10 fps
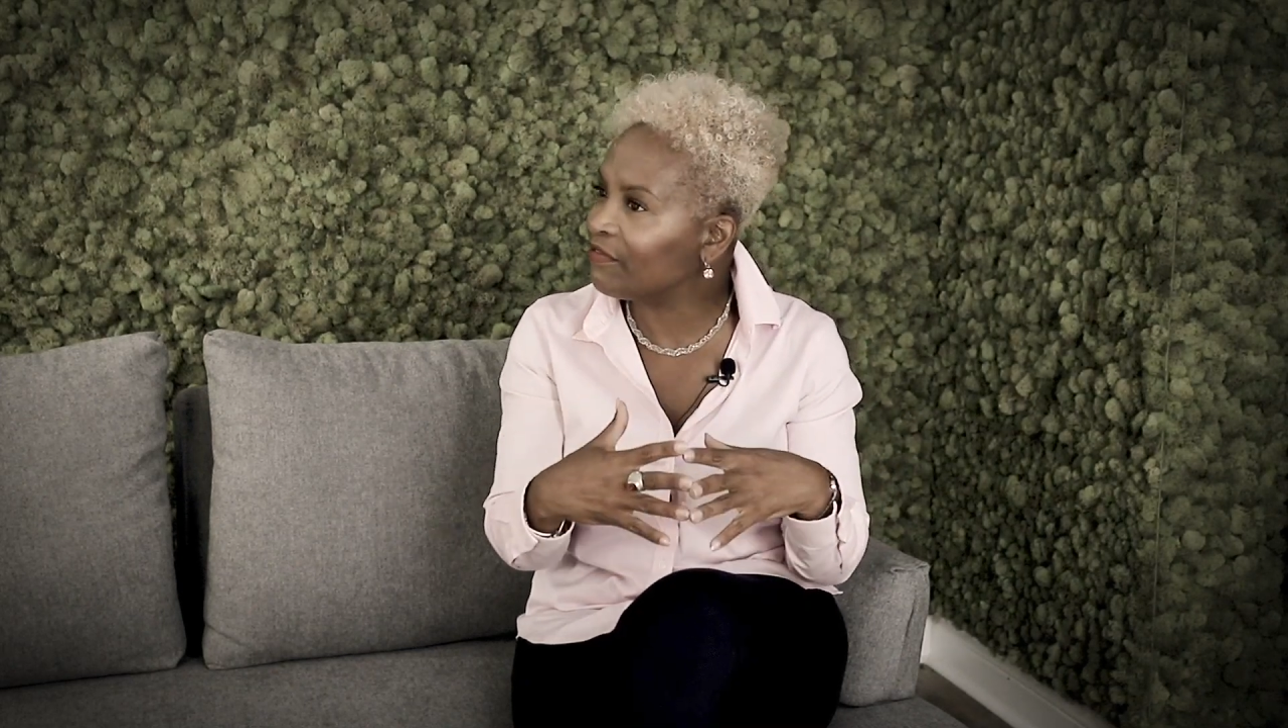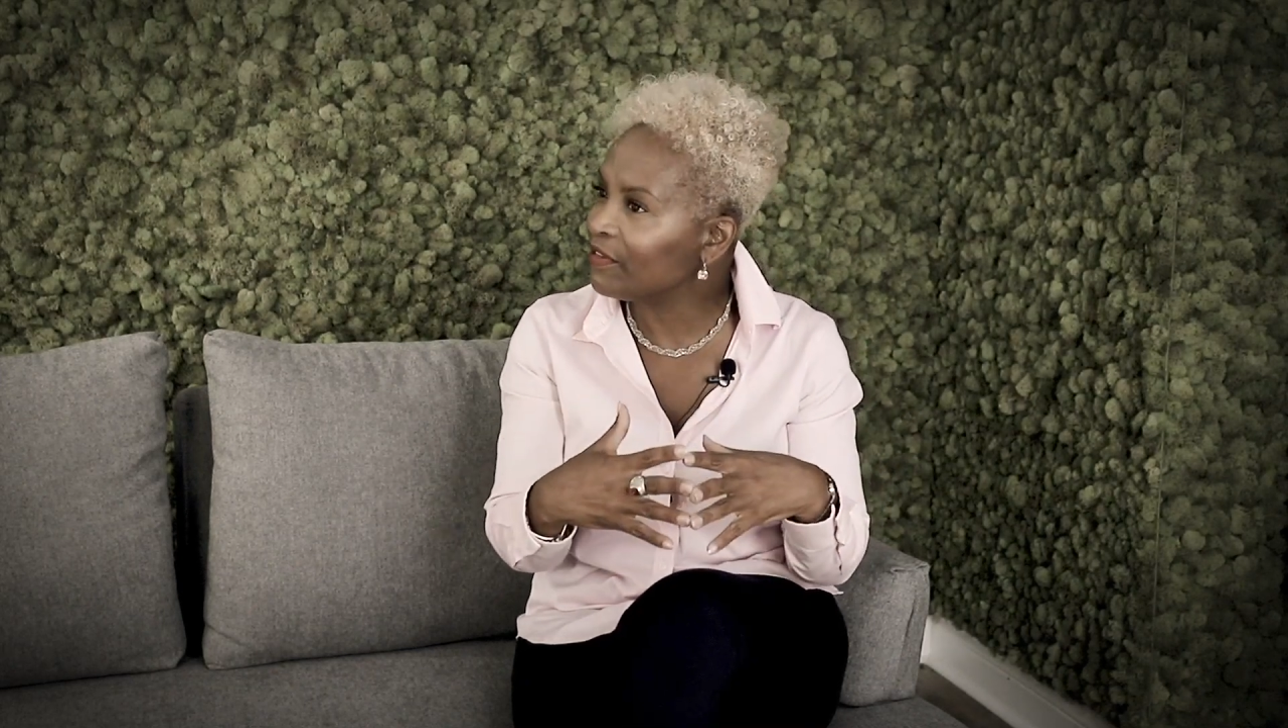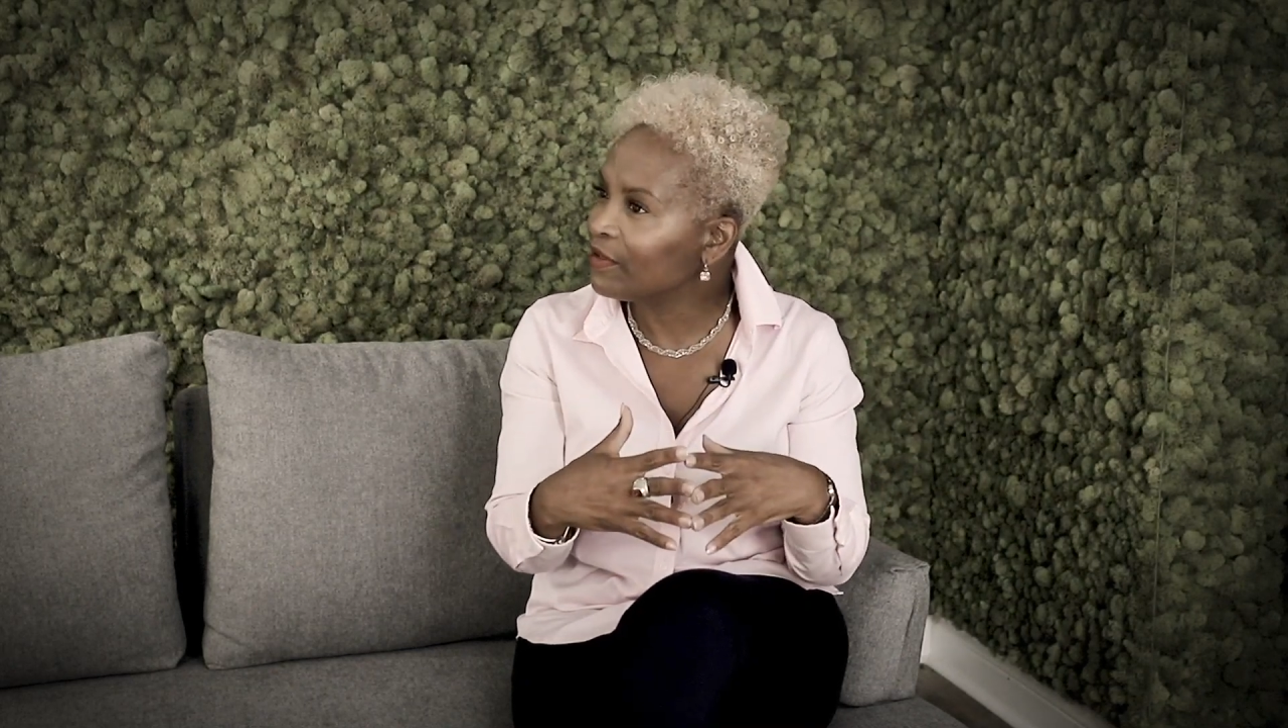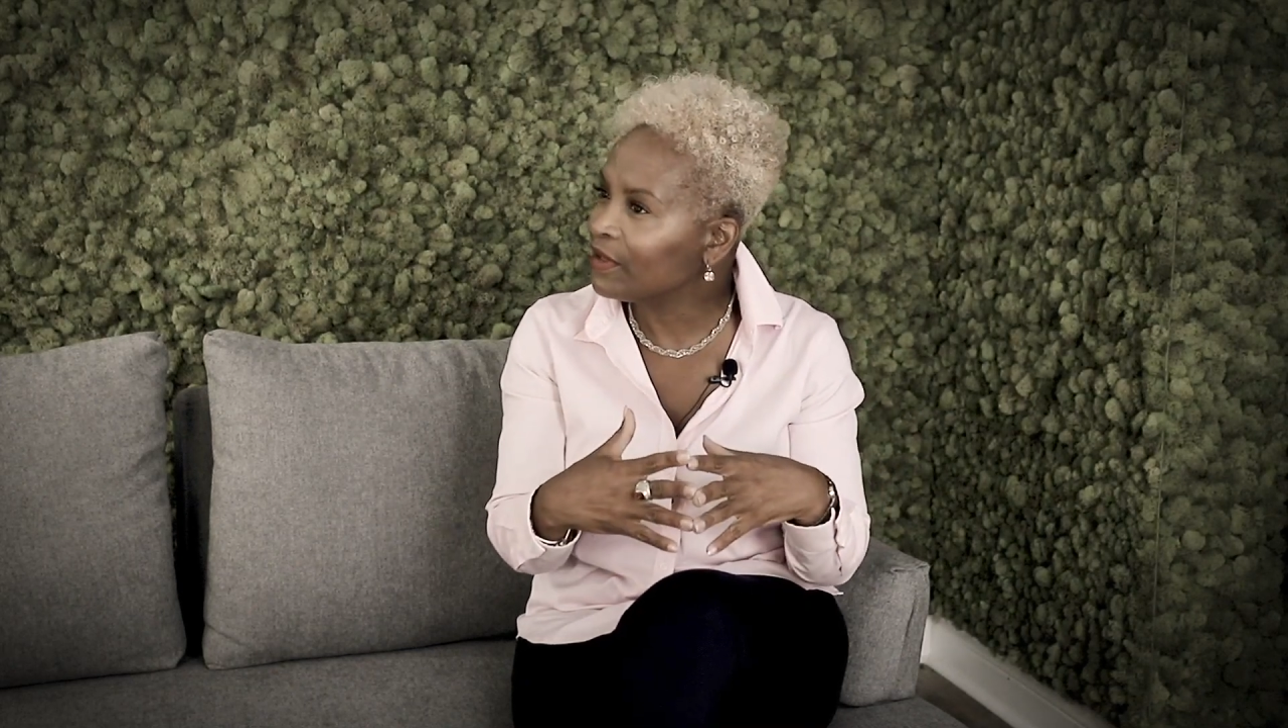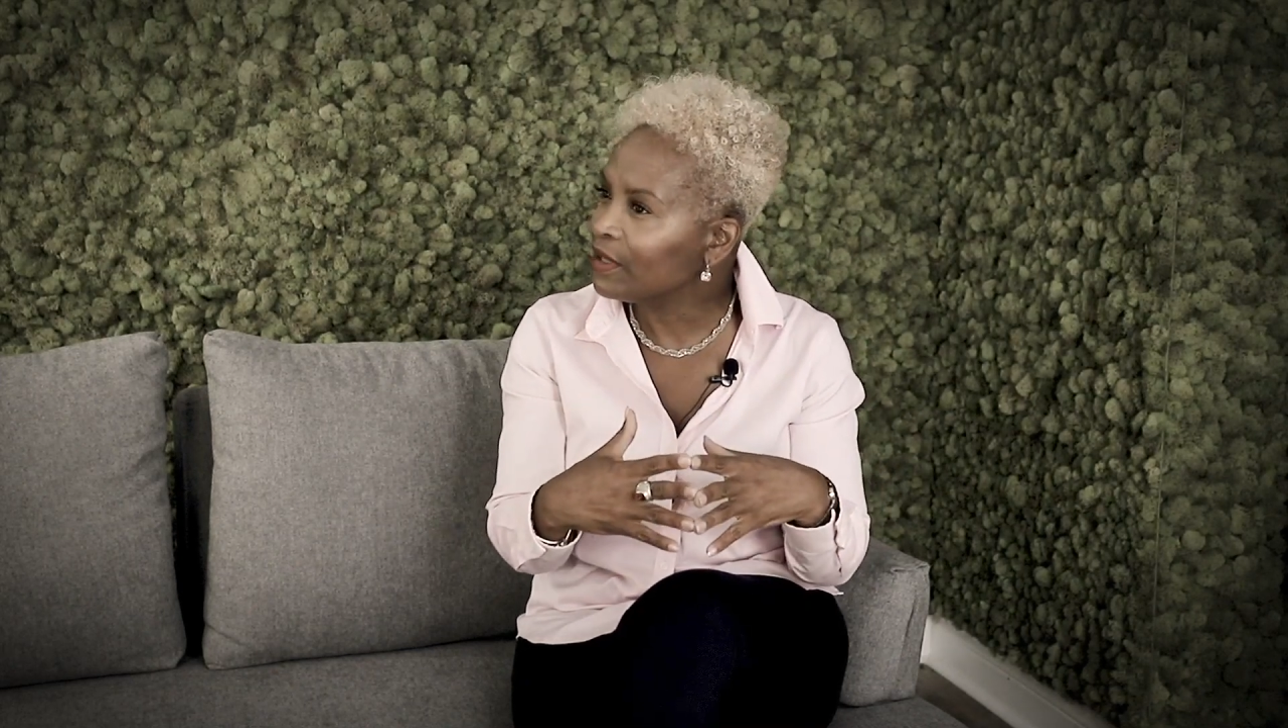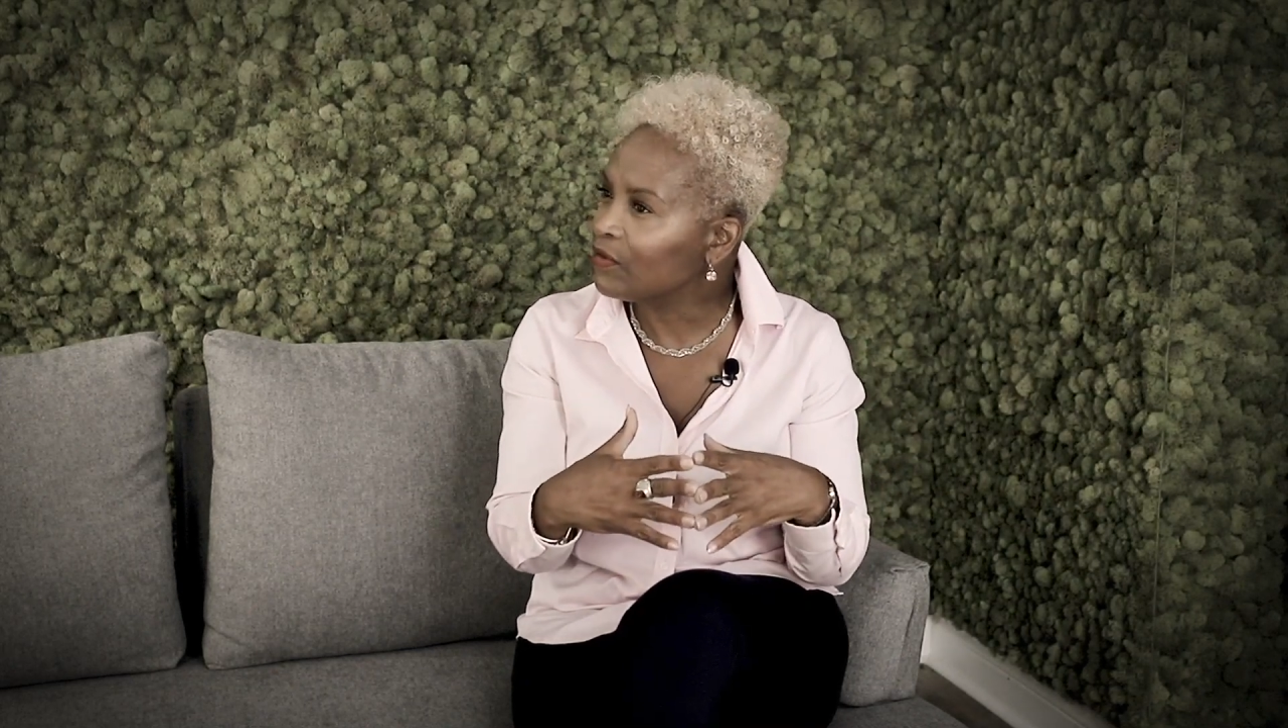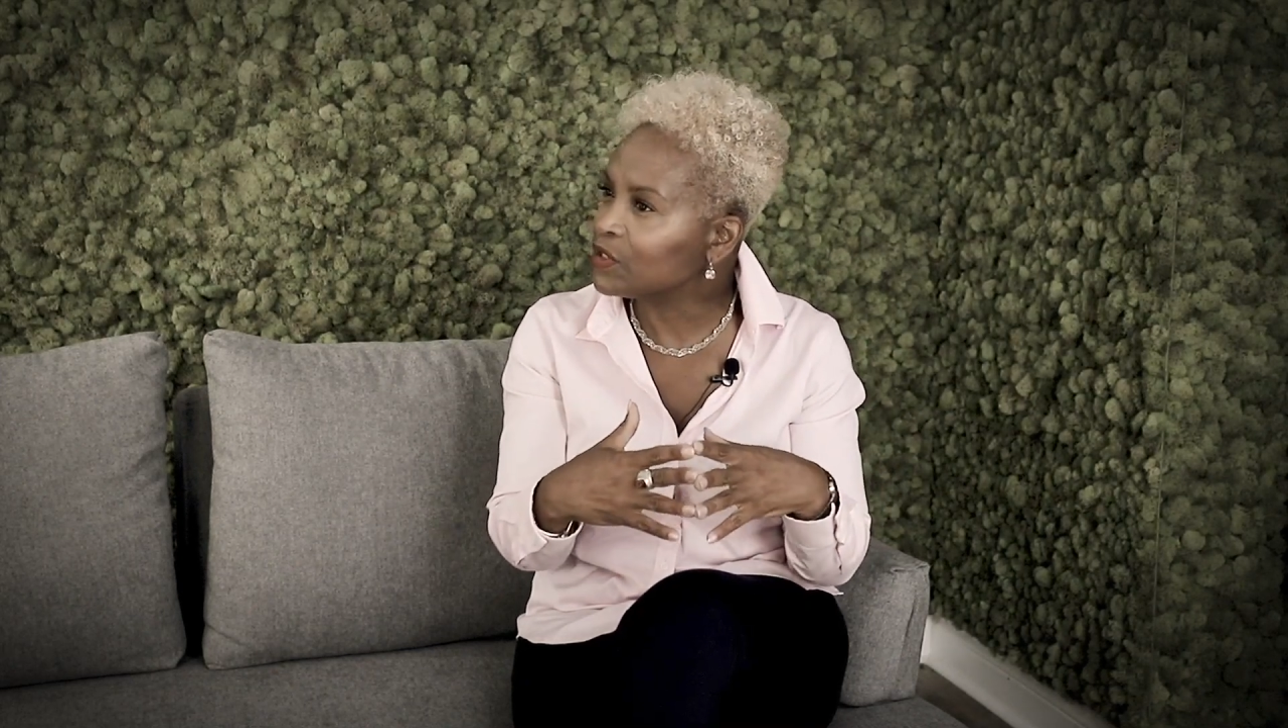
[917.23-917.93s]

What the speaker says: It